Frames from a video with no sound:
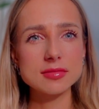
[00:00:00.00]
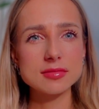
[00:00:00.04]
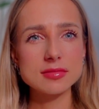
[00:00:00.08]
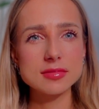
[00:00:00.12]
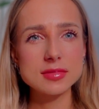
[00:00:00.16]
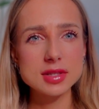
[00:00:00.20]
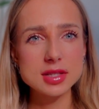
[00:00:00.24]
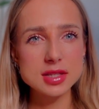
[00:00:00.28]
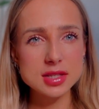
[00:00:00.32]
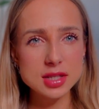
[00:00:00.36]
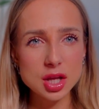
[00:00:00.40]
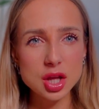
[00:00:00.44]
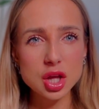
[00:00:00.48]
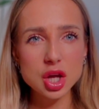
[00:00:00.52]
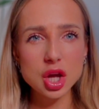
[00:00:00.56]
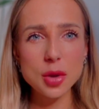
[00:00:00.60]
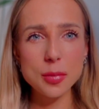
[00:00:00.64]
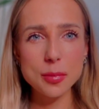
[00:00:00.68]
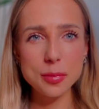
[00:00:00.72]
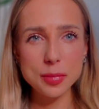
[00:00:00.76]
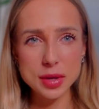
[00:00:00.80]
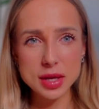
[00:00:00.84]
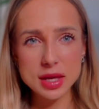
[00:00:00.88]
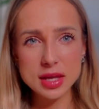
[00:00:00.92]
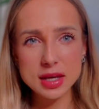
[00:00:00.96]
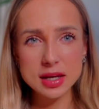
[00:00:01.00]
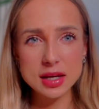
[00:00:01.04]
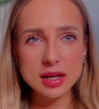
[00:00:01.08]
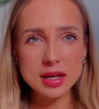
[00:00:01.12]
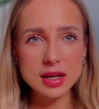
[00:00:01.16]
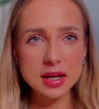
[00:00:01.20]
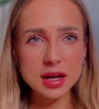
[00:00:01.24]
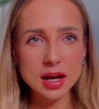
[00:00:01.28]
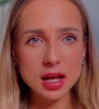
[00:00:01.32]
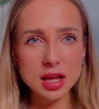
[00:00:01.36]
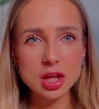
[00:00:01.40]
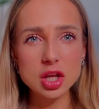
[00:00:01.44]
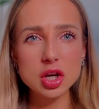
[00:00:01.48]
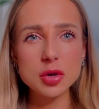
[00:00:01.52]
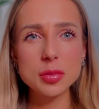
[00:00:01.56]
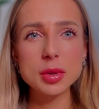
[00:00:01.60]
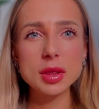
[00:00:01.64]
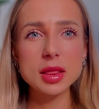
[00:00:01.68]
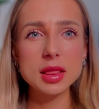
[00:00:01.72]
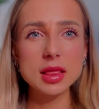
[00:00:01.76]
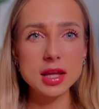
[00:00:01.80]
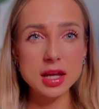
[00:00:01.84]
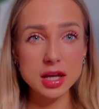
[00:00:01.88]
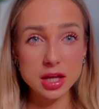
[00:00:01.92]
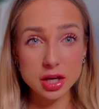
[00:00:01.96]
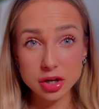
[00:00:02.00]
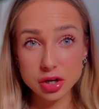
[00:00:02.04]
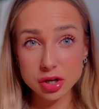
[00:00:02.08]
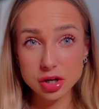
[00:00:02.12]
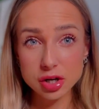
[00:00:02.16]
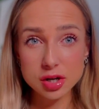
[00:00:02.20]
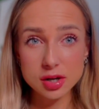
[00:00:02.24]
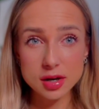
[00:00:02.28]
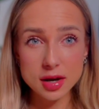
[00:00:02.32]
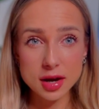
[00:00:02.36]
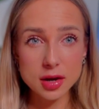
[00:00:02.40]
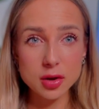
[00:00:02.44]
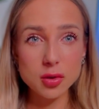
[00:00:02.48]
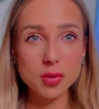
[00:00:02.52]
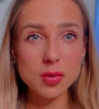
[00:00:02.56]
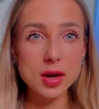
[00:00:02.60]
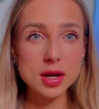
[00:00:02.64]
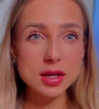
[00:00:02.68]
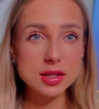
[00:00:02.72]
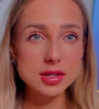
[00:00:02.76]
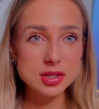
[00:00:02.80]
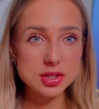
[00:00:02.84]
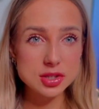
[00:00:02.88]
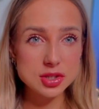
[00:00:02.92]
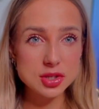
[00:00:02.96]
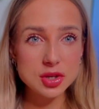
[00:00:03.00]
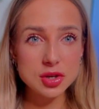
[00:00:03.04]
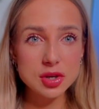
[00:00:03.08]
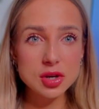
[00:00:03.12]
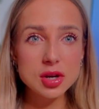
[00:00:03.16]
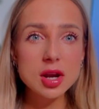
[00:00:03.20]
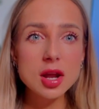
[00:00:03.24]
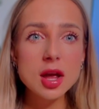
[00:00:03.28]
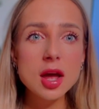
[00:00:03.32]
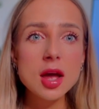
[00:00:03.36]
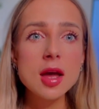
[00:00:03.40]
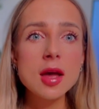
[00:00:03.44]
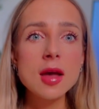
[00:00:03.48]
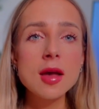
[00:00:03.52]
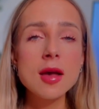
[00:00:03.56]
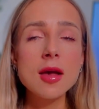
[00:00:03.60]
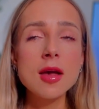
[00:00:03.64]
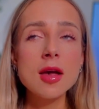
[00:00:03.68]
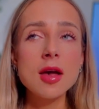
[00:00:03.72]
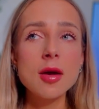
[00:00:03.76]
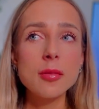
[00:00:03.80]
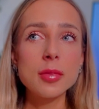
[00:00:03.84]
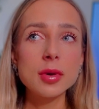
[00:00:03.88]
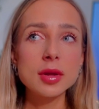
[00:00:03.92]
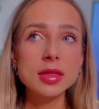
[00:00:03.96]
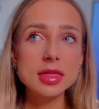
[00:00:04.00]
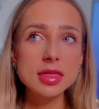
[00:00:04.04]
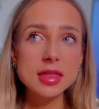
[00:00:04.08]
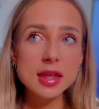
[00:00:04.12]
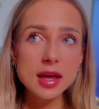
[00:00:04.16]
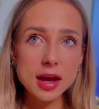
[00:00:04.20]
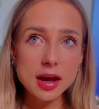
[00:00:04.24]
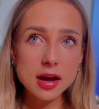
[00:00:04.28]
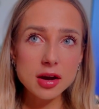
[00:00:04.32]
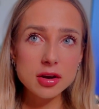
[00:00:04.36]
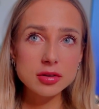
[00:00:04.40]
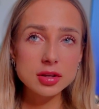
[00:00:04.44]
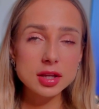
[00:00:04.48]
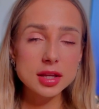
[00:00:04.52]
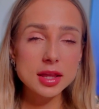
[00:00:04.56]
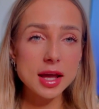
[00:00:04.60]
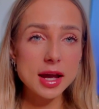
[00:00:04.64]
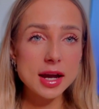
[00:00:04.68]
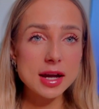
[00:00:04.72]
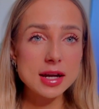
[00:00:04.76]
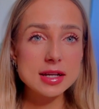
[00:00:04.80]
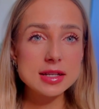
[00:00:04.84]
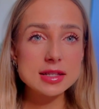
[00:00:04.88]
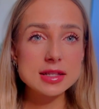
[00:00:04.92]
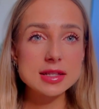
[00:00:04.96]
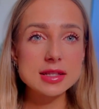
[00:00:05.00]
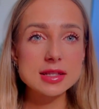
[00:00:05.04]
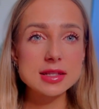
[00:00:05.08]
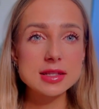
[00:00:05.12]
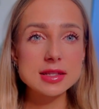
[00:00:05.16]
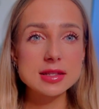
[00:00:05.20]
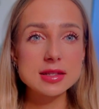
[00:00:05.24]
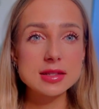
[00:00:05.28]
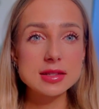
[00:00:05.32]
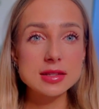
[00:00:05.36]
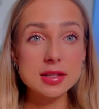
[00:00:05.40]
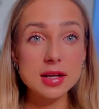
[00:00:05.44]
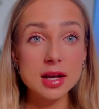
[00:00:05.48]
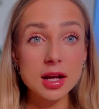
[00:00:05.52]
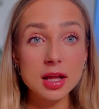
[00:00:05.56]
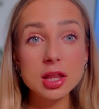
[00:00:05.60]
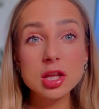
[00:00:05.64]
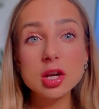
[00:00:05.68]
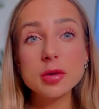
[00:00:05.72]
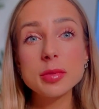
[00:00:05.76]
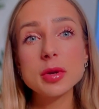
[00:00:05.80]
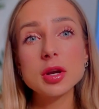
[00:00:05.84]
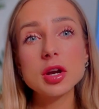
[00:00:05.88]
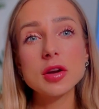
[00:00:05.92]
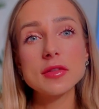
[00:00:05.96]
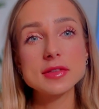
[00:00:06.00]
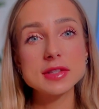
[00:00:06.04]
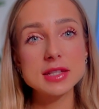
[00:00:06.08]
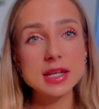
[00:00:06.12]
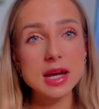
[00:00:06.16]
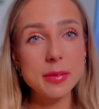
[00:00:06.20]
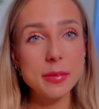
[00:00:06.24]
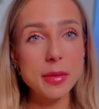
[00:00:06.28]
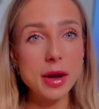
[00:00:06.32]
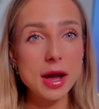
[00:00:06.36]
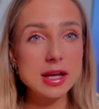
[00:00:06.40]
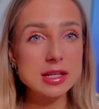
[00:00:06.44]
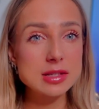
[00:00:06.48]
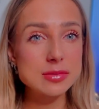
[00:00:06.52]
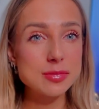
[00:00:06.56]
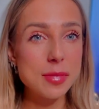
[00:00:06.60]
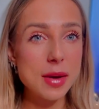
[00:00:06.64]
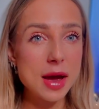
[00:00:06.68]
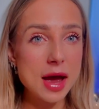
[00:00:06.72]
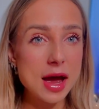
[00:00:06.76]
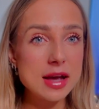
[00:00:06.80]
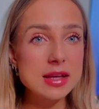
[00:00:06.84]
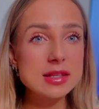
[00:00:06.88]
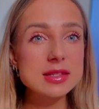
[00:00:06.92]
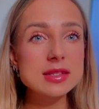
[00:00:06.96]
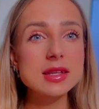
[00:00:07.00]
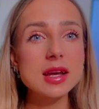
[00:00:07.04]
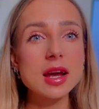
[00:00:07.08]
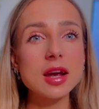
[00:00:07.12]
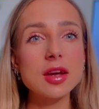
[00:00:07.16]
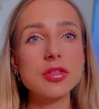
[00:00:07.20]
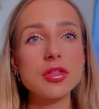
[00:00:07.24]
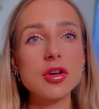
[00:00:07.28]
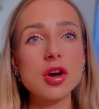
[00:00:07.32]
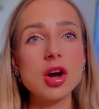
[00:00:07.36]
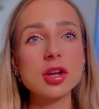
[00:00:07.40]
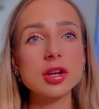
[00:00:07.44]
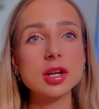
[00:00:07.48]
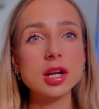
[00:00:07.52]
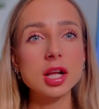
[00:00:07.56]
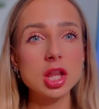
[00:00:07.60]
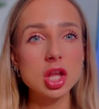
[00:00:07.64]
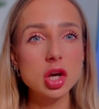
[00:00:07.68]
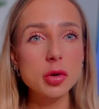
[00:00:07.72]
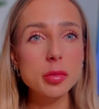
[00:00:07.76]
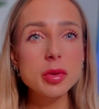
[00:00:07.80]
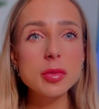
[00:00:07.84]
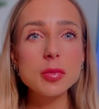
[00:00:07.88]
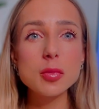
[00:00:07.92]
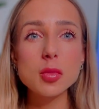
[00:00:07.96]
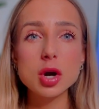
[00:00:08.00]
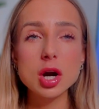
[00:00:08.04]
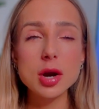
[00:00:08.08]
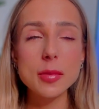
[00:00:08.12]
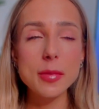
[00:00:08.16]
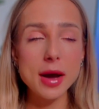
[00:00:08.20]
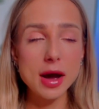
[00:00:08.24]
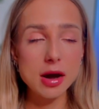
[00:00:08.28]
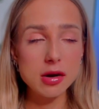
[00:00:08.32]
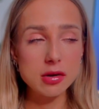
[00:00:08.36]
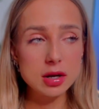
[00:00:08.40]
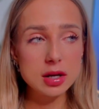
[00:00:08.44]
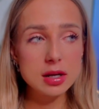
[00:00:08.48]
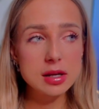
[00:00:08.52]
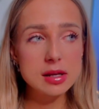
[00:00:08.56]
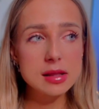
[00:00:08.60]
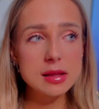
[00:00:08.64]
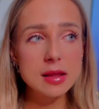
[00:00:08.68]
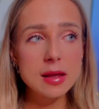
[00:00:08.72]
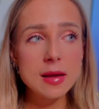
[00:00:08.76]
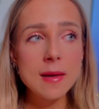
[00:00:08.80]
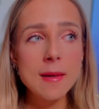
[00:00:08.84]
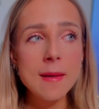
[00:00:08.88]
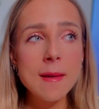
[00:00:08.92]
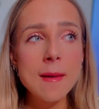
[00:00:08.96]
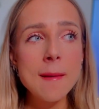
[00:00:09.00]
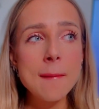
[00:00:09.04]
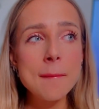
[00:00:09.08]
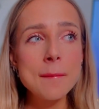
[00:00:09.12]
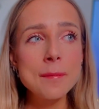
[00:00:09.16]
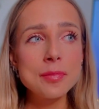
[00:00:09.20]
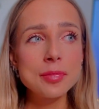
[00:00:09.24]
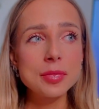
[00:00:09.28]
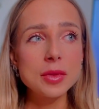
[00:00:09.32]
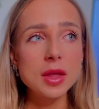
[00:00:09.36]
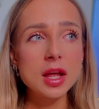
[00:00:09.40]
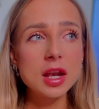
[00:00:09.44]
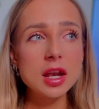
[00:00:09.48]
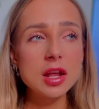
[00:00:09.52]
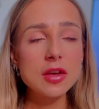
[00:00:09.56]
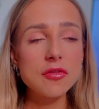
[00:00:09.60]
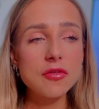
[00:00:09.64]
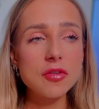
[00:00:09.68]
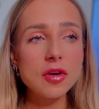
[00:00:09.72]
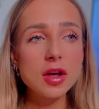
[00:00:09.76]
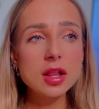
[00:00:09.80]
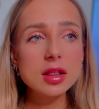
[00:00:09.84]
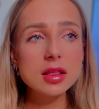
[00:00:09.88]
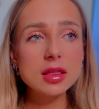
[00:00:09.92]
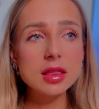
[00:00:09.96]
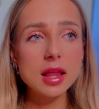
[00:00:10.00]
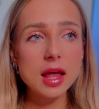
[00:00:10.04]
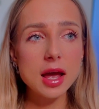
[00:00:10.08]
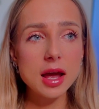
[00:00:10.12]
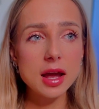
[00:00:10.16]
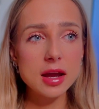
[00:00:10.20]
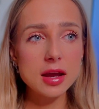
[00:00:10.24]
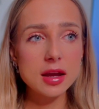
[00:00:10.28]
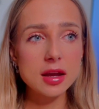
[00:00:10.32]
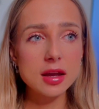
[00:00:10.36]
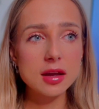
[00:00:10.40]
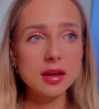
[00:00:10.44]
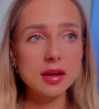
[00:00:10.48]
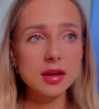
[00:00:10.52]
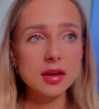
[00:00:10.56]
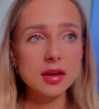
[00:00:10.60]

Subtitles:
still competing a little bit later and quite soon. But now that a little bit of time has passed, I thought a little bit more about it, and I felt like